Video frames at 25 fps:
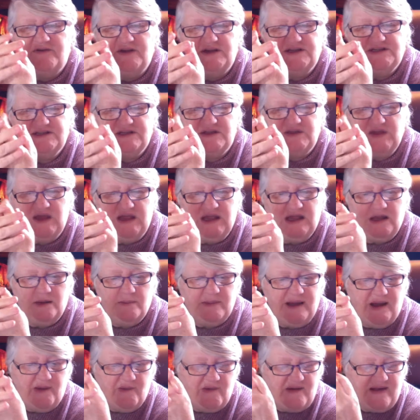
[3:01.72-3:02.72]
you to think
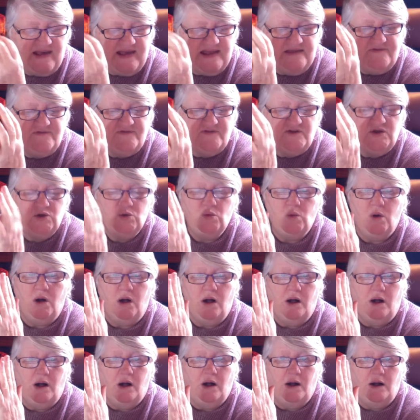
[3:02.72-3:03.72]
about if you
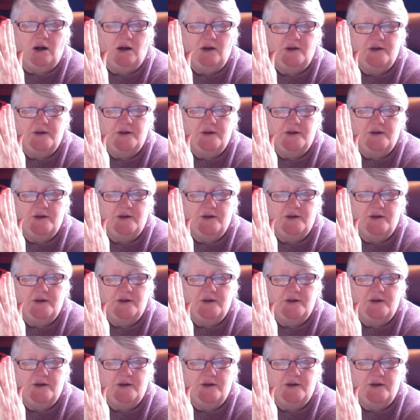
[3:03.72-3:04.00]
are